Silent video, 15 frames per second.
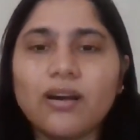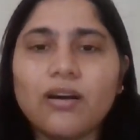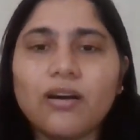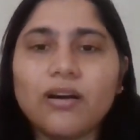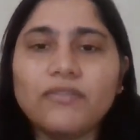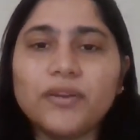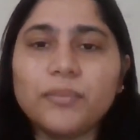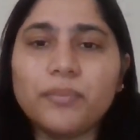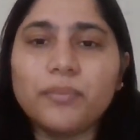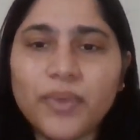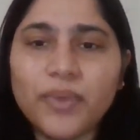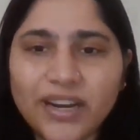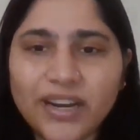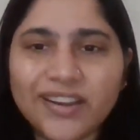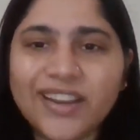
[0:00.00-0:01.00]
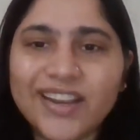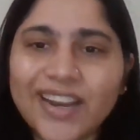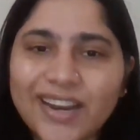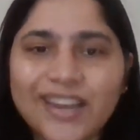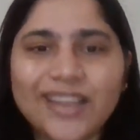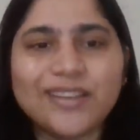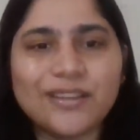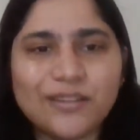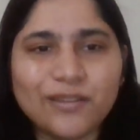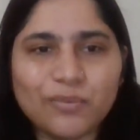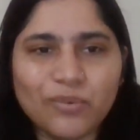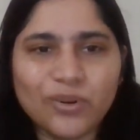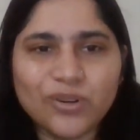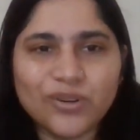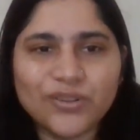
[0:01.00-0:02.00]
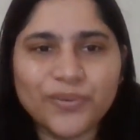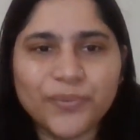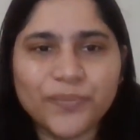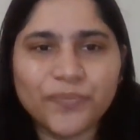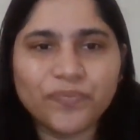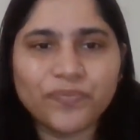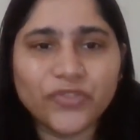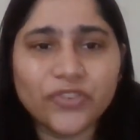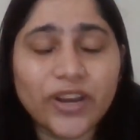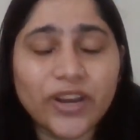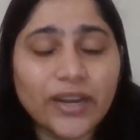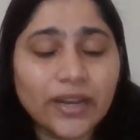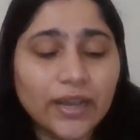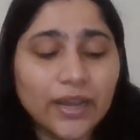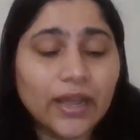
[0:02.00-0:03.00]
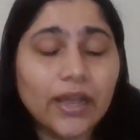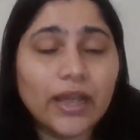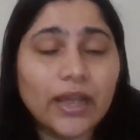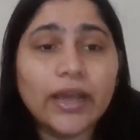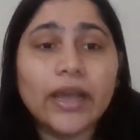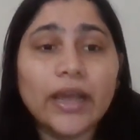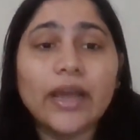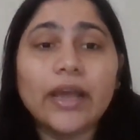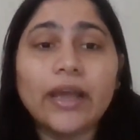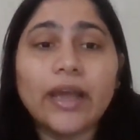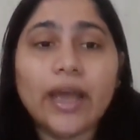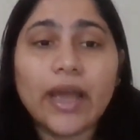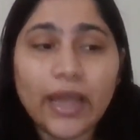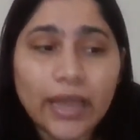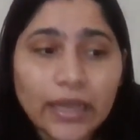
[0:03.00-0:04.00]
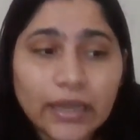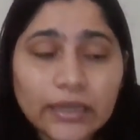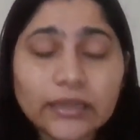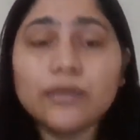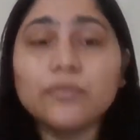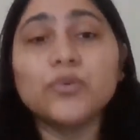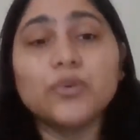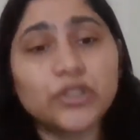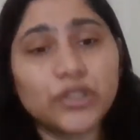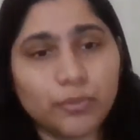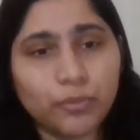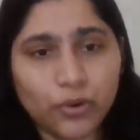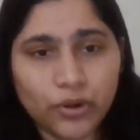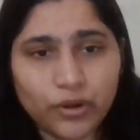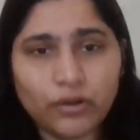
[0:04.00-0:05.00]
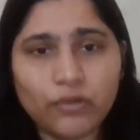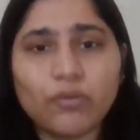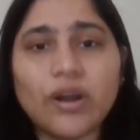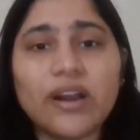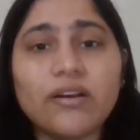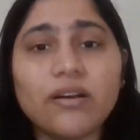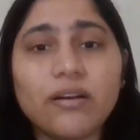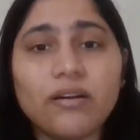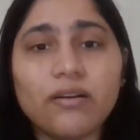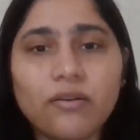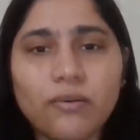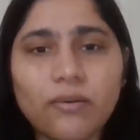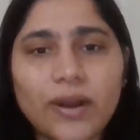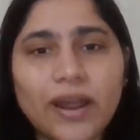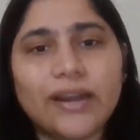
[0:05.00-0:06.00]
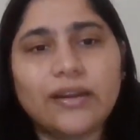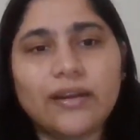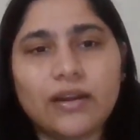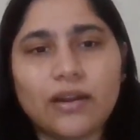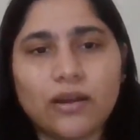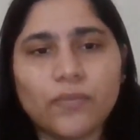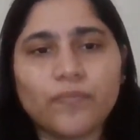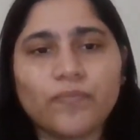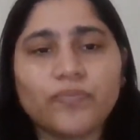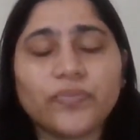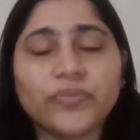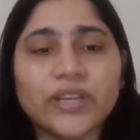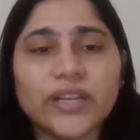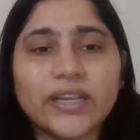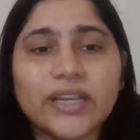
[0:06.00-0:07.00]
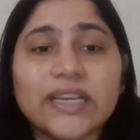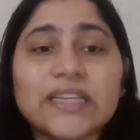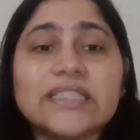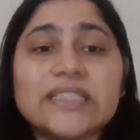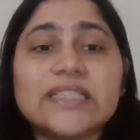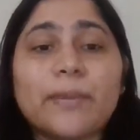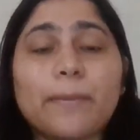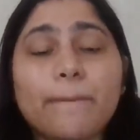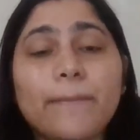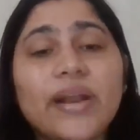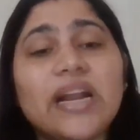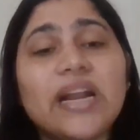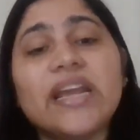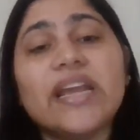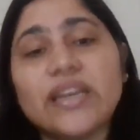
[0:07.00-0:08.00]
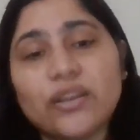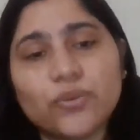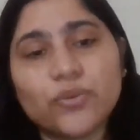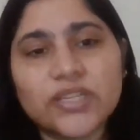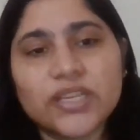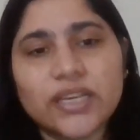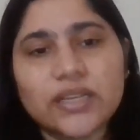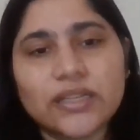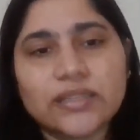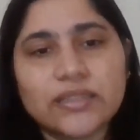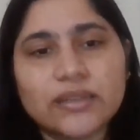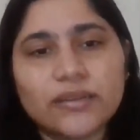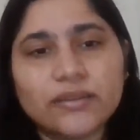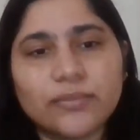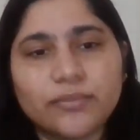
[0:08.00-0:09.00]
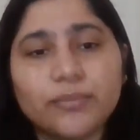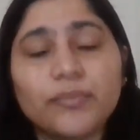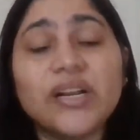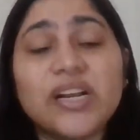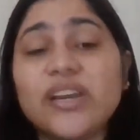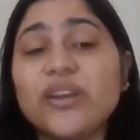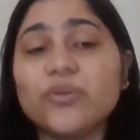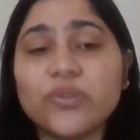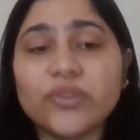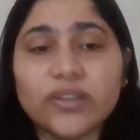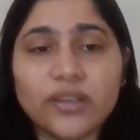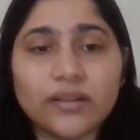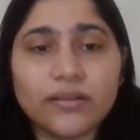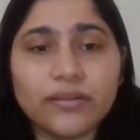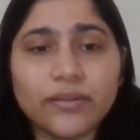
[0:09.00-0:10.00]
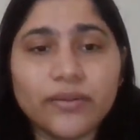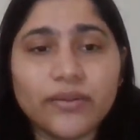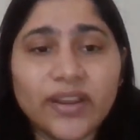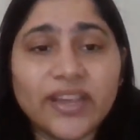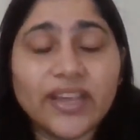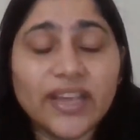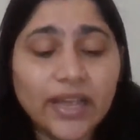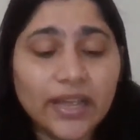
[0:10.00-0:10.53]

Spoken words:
of the bid hitting the spot, right? And the most important one right now is building new skills. Build new skills. Like,